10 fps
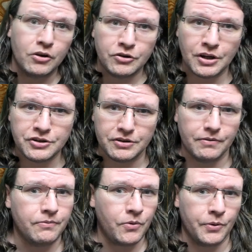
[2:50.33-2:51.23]
dungeon
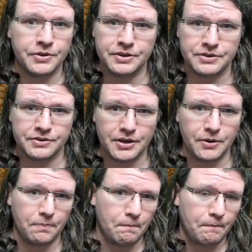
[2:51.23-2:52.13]
for this zone.
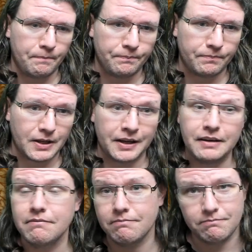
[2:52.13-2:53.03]
Again,
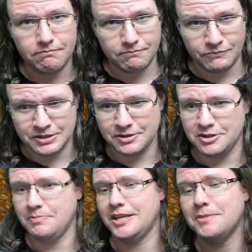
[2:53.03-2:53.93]
this is just
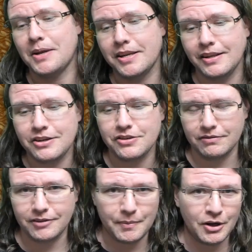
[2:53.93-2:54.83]
my speculation.
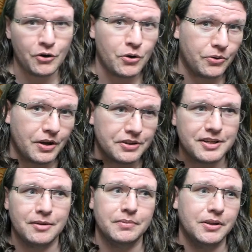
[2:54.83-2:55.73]
Let me know your thoughts
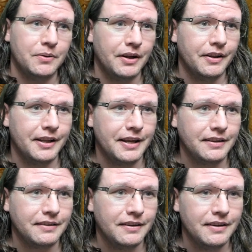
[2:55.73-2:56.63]
down below on that.
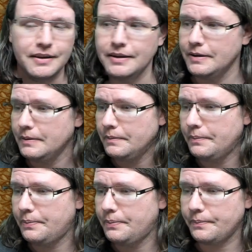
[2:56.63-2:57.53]

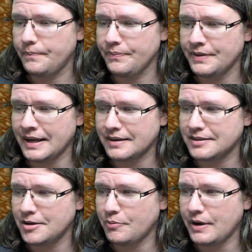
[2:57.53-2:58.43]
Next
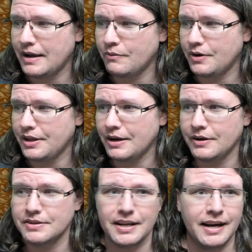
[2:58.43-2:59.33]
up, we have one of the
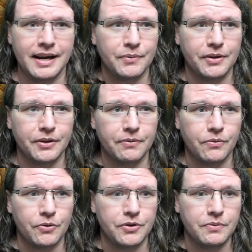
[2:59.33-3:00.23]
areas that I'm really looking
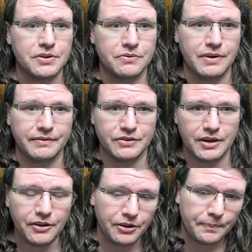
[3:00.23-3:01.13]
forward to, which is
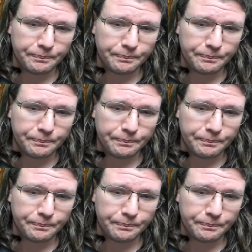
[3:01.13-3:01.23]
Revendreth,